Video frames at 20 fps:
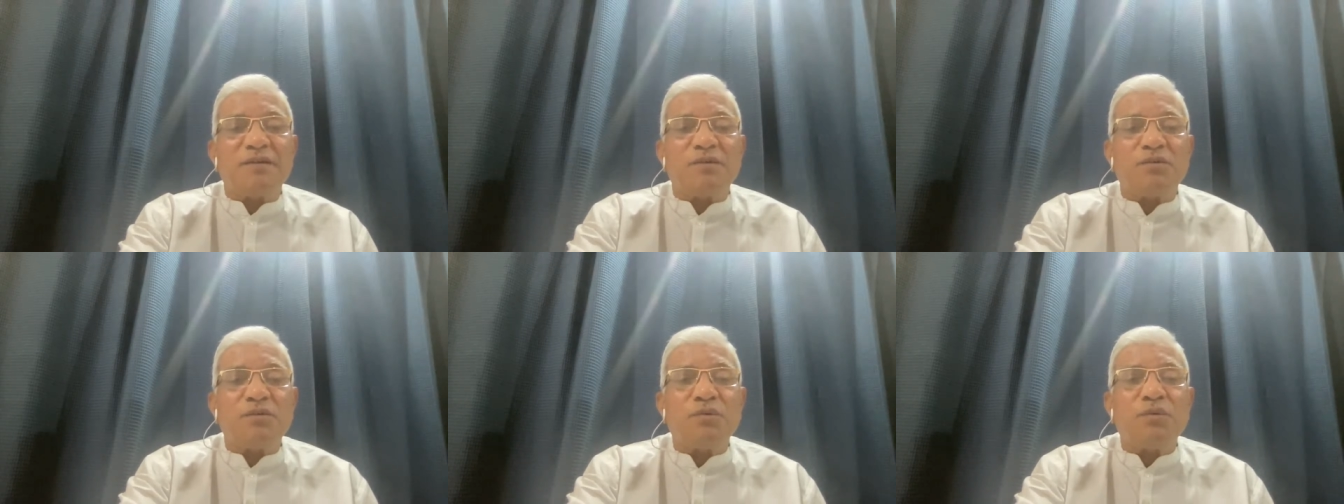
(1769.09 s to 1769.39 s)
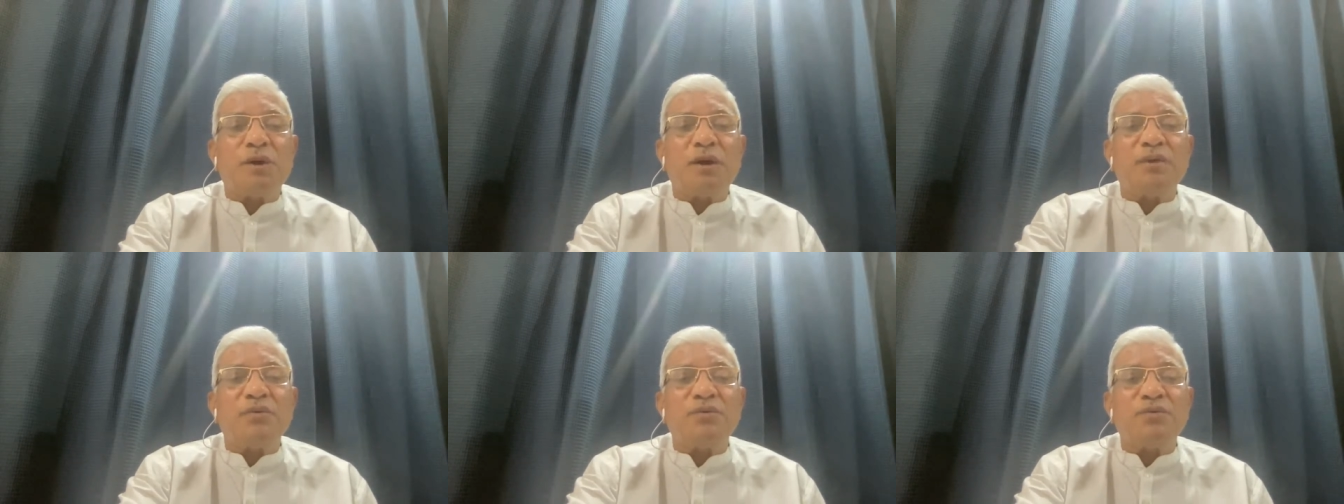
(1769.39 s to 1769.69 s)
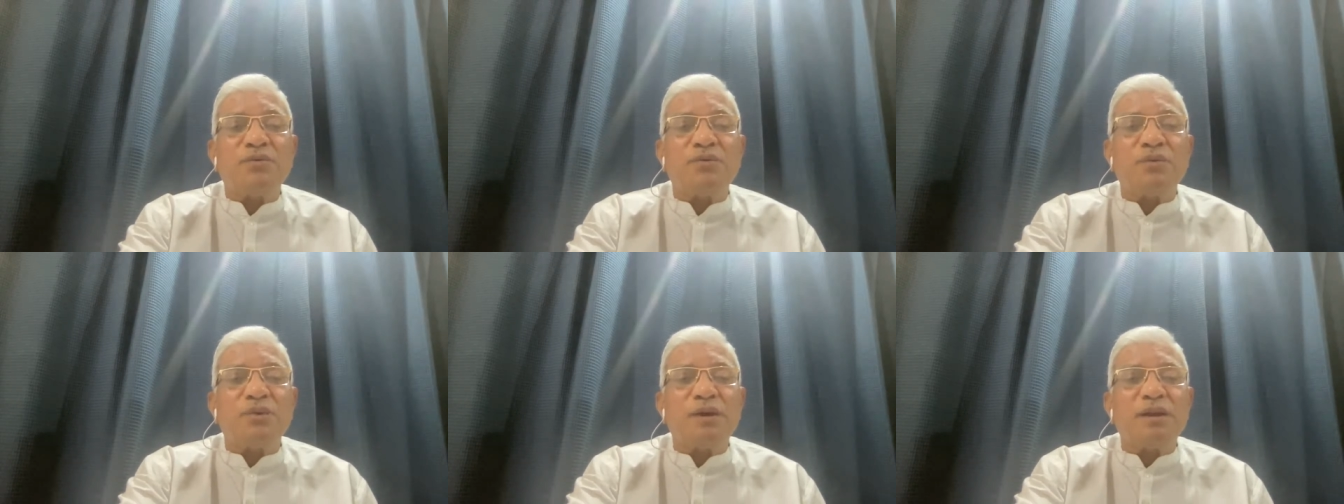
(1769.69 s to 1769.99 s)
who can
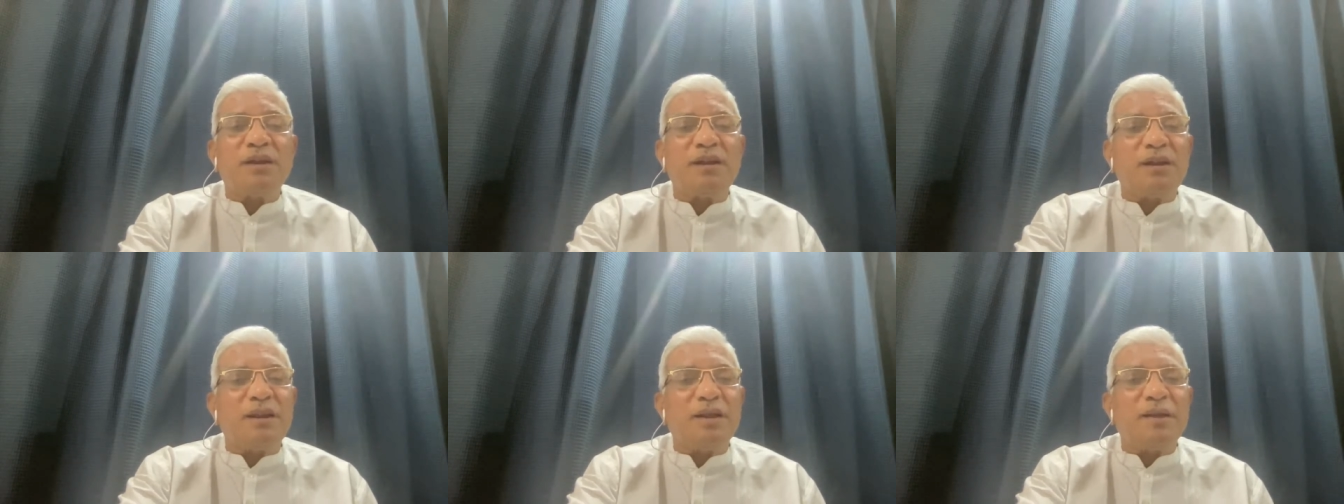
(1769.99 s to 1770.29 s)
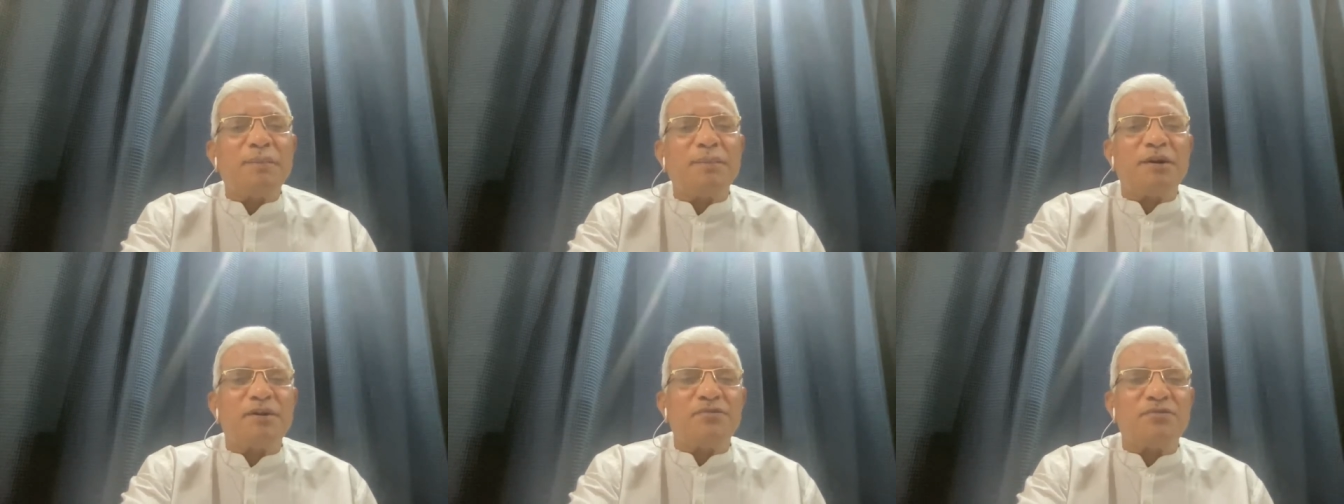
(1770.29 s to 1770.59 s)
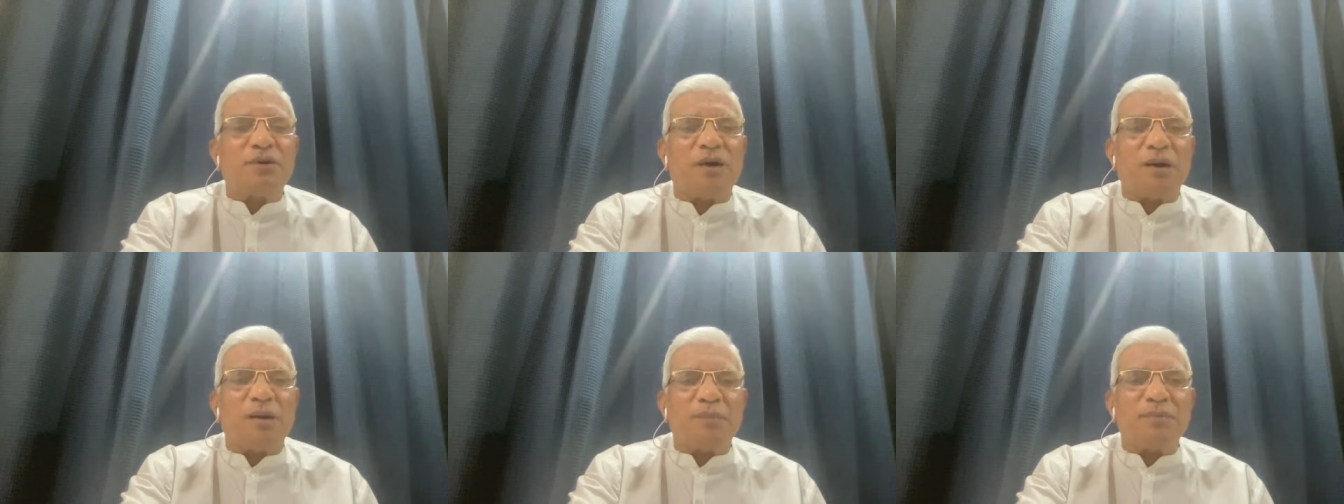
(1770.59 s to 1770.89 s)
do only labor
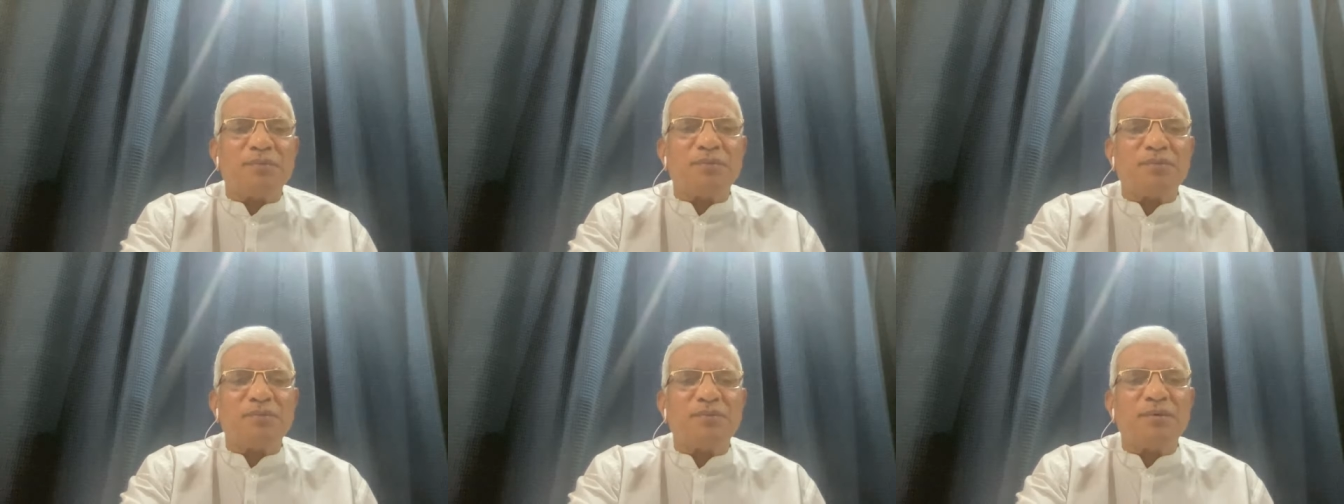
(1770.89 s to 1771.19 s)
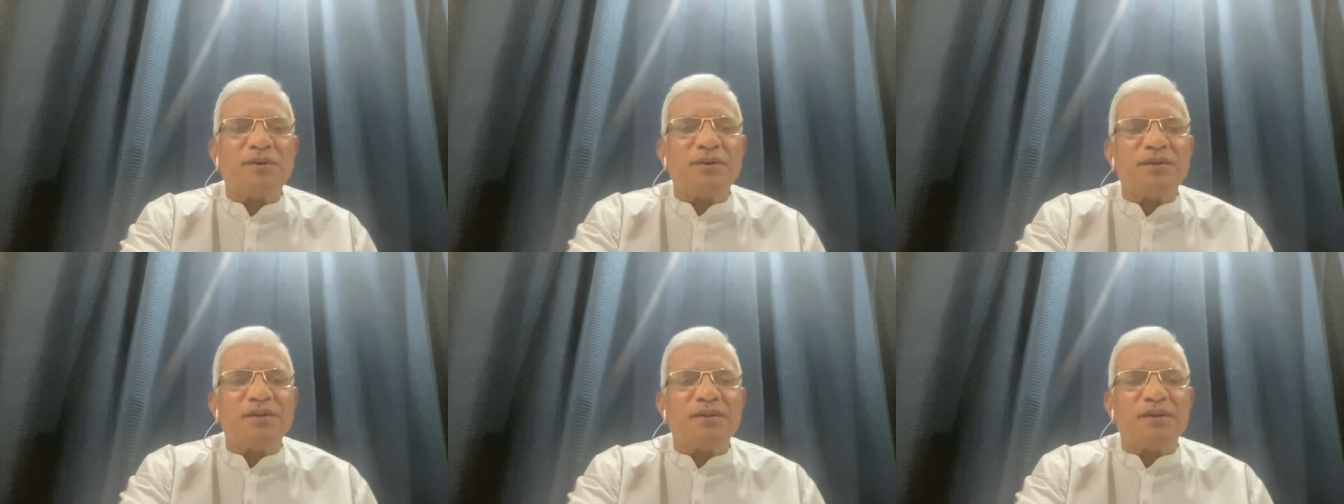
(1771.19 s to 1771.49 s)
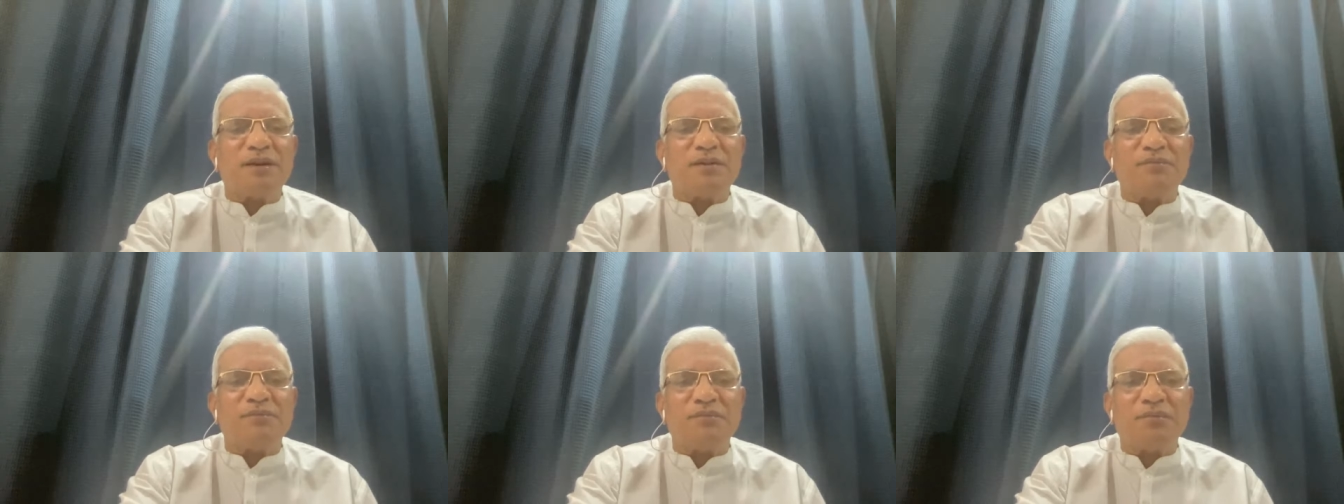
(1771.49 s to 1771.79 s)
job, only
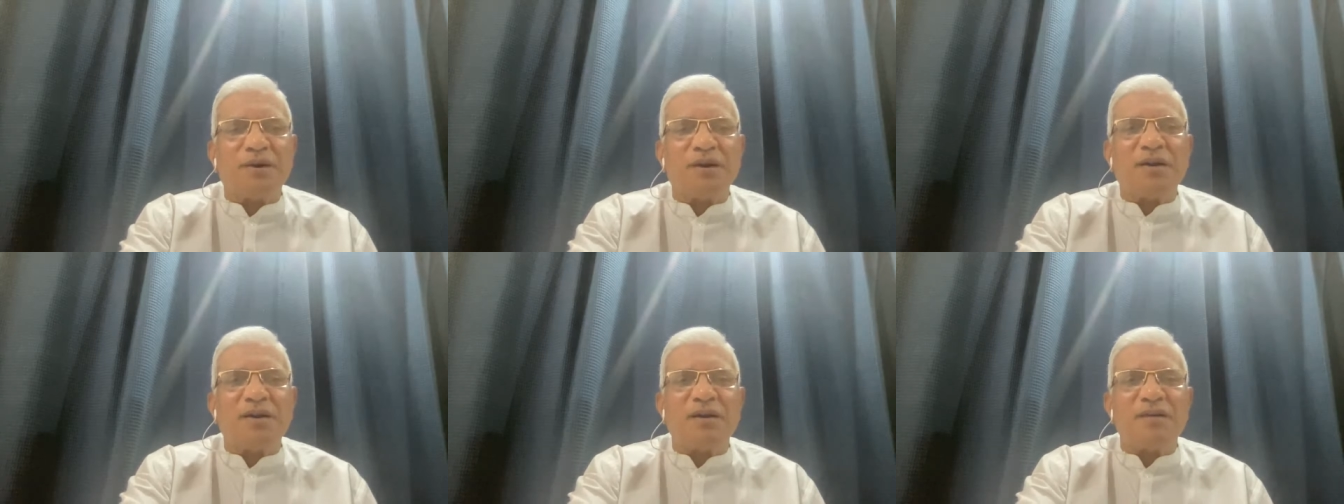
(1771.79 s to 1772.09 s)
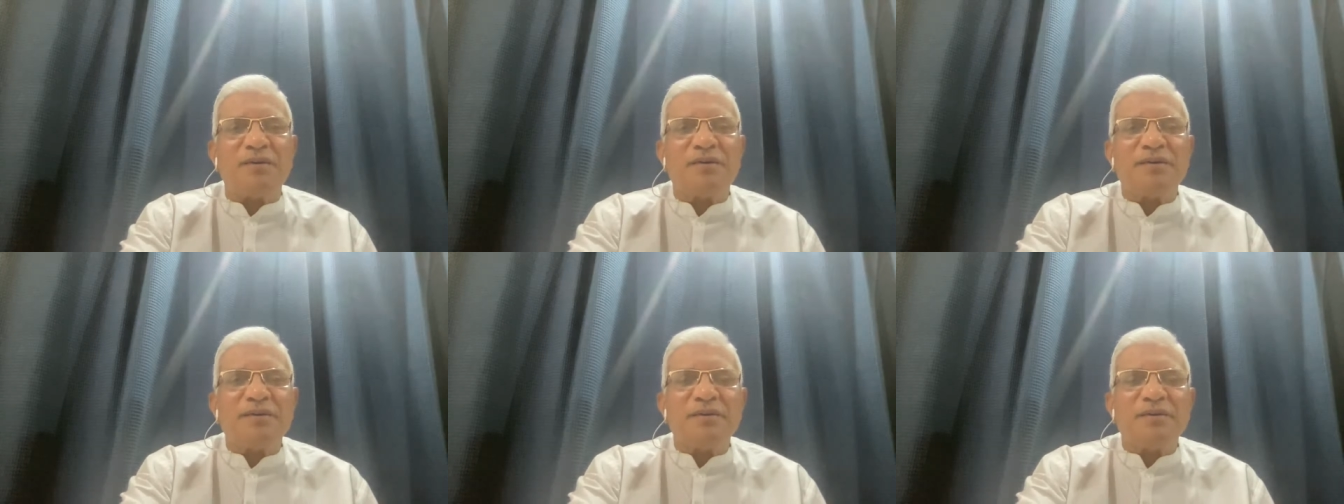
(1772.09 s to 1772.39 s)
the work